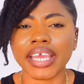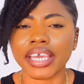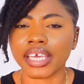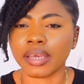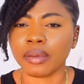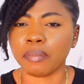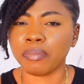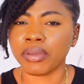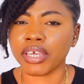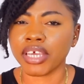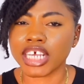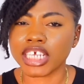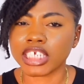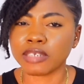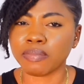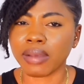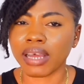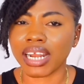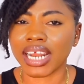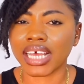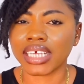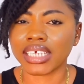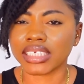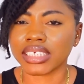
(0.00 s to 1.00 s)
a pH
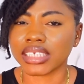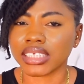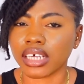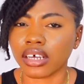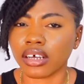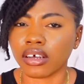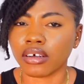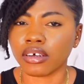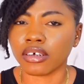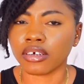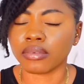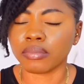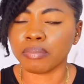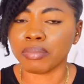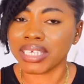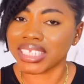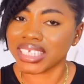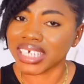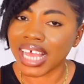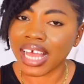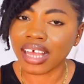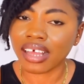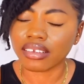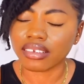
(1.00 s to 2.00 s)
balance
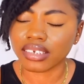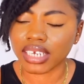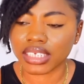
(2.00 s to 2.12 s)
meter.